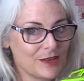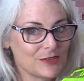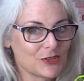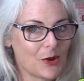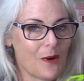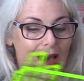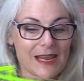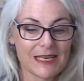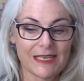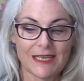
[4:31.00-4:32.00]
So
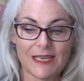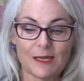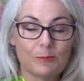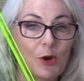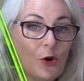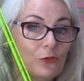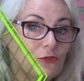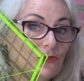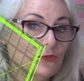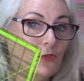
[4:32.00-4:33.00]
I keep
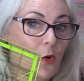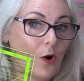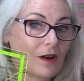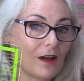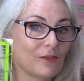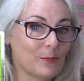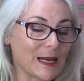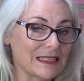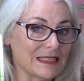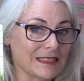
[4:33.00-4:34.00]
4 of
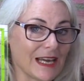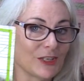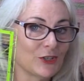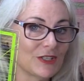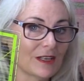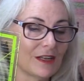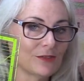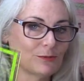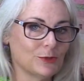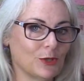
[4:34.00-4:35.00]
my standard
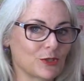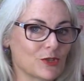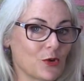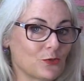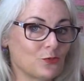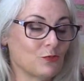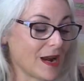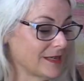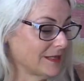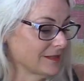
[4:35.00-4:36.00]
size rulers right